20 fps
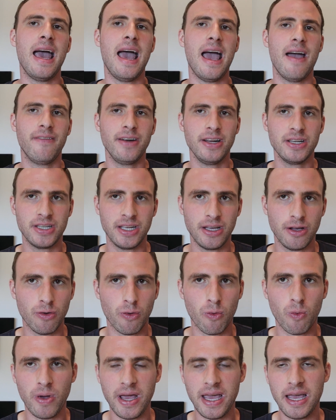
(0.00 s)
every
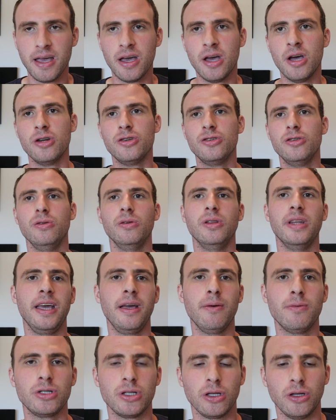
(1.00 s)
single week to
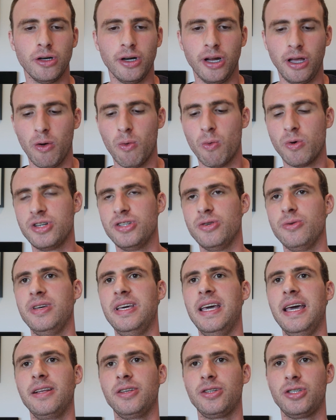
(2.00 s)
language learning, or to
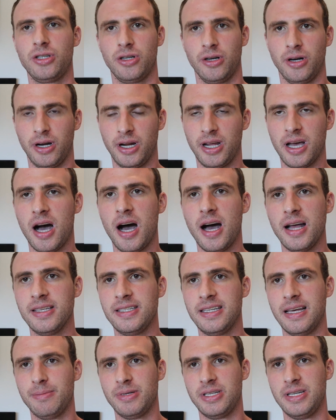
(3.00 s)
get certain
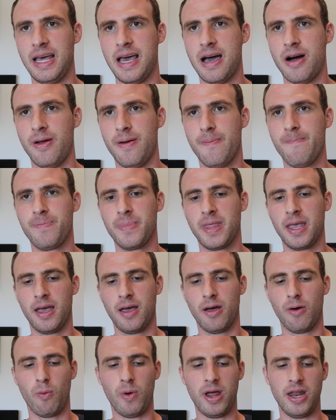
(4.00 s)
concepts down
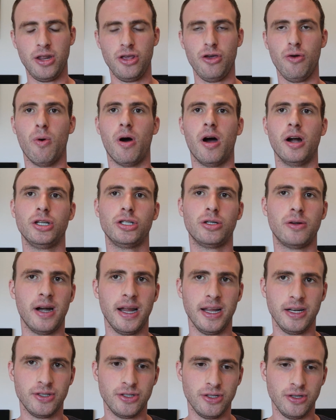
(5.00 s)
when you are
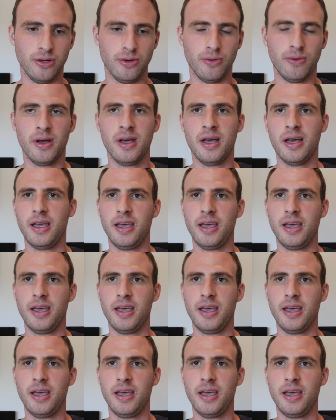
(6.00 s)
trying to,